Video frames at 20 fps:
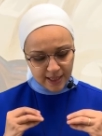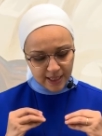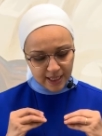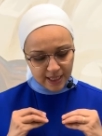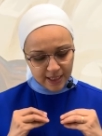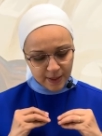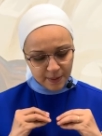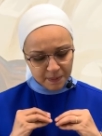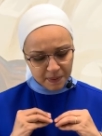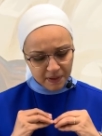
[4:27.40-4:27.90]
a
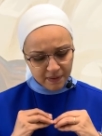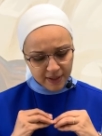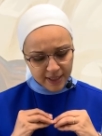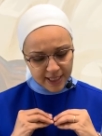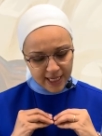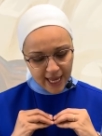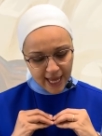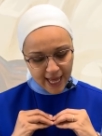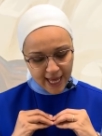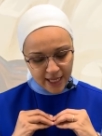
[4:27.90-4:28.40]

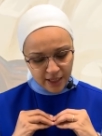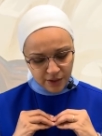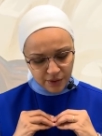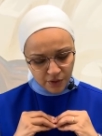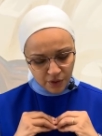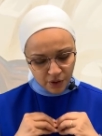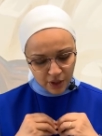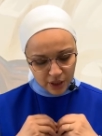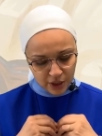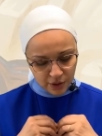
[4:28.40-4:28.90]
spirit
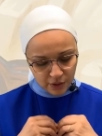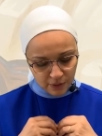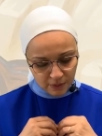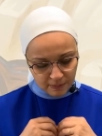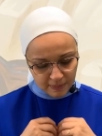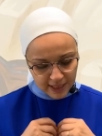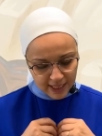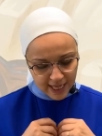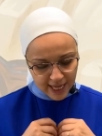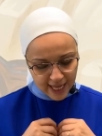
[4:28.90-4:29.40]
entering to
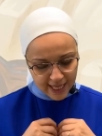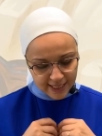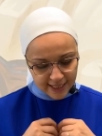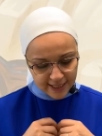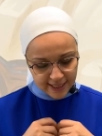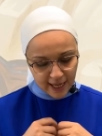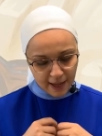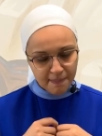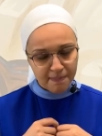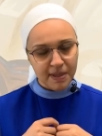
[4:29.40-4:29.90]
me and
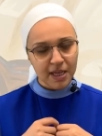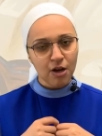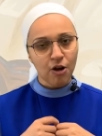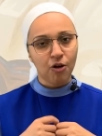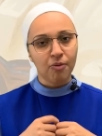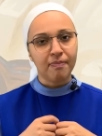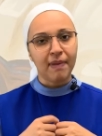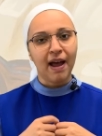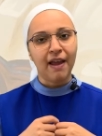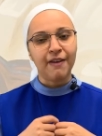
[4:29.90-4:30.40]
set me
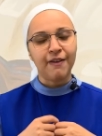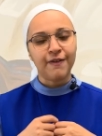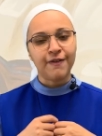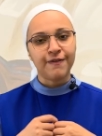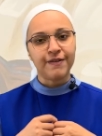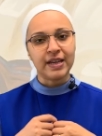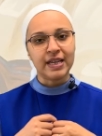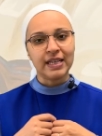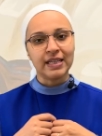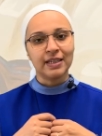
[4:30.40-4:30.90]
on my
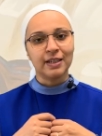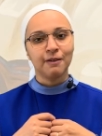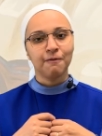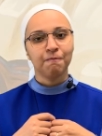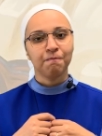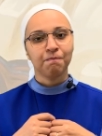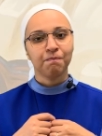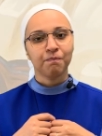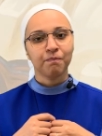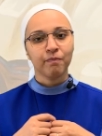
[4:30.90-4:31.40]
feet.
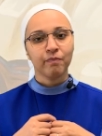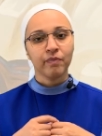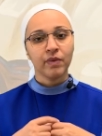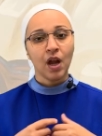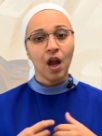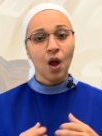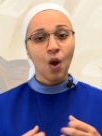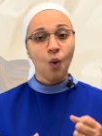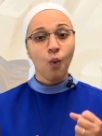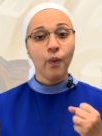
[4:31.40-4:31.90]

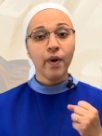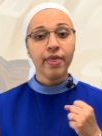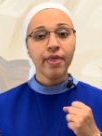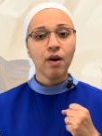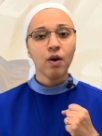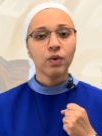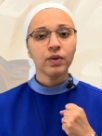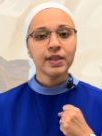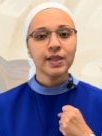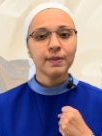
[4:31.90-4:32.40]
When the
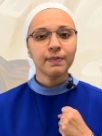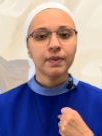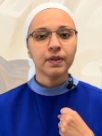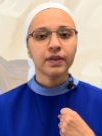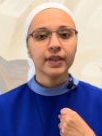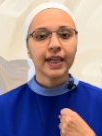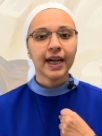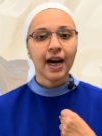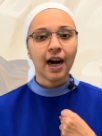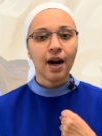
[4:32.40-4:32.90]
Holy
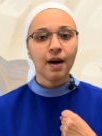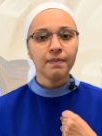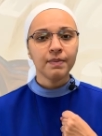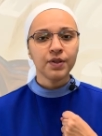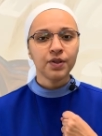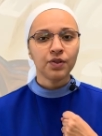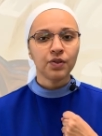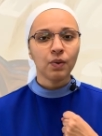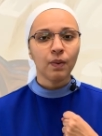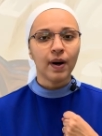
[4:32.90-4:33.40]
Spirit
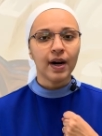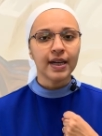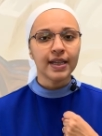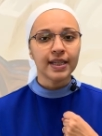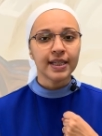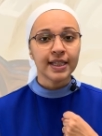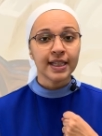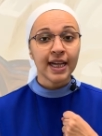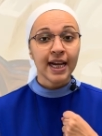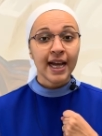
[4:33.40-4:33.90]
comes to
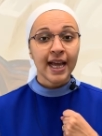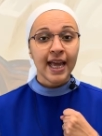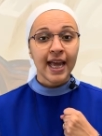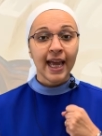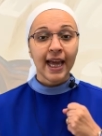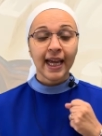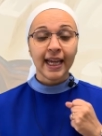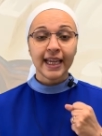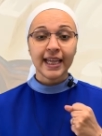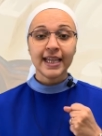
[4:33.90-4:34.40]
us,
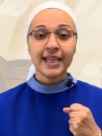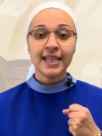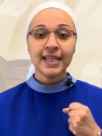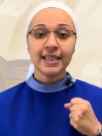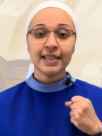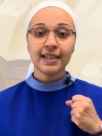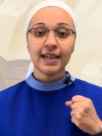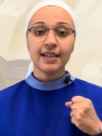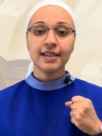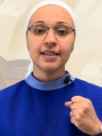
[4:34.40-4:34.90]
he
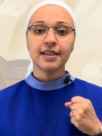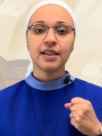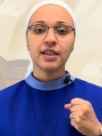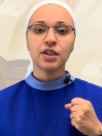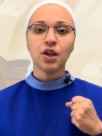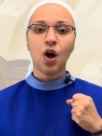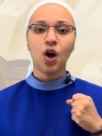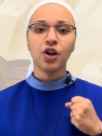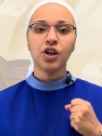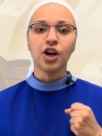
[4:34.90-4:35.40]
sets us
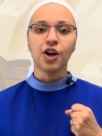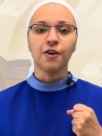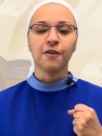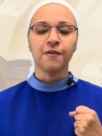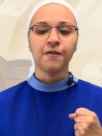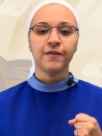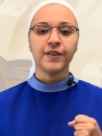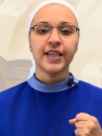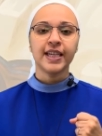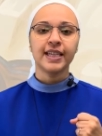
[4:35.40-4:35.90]
on our
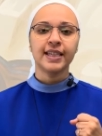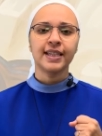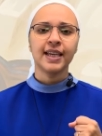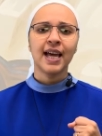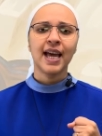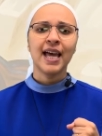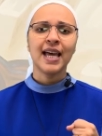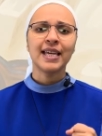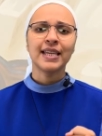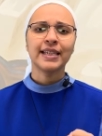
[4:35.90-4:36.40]
feet,
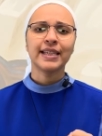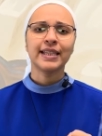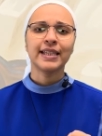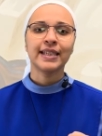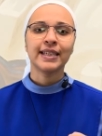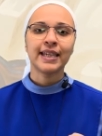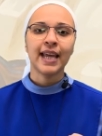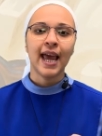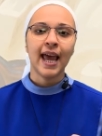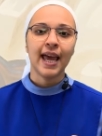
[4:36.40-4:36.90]

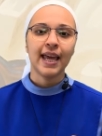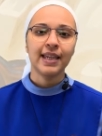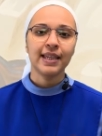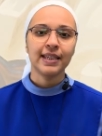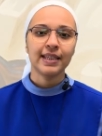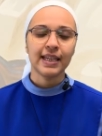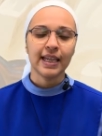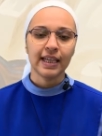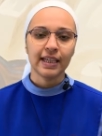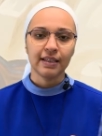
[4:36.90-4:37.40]

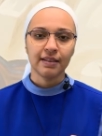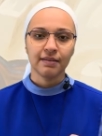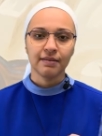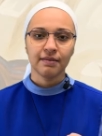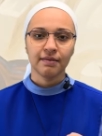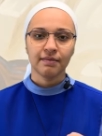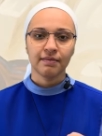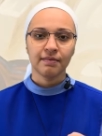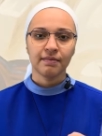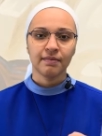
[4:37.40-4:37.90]
standing.
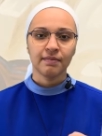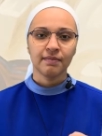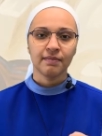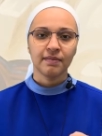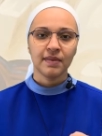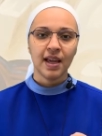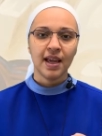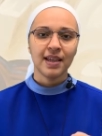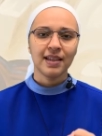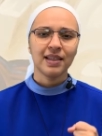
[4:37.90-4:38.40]

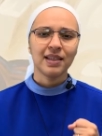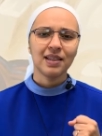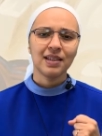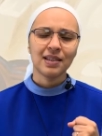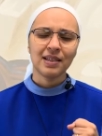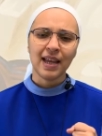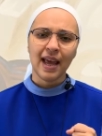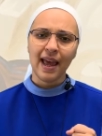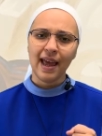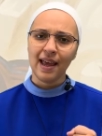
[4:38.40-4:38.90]

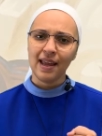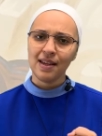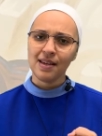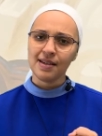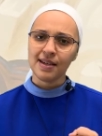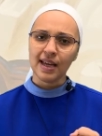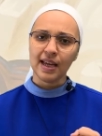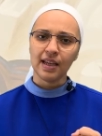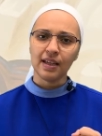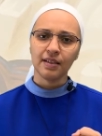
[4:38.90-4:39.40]

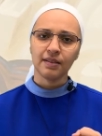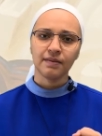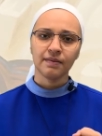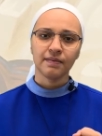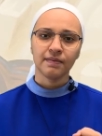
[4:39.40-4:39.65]
Standing.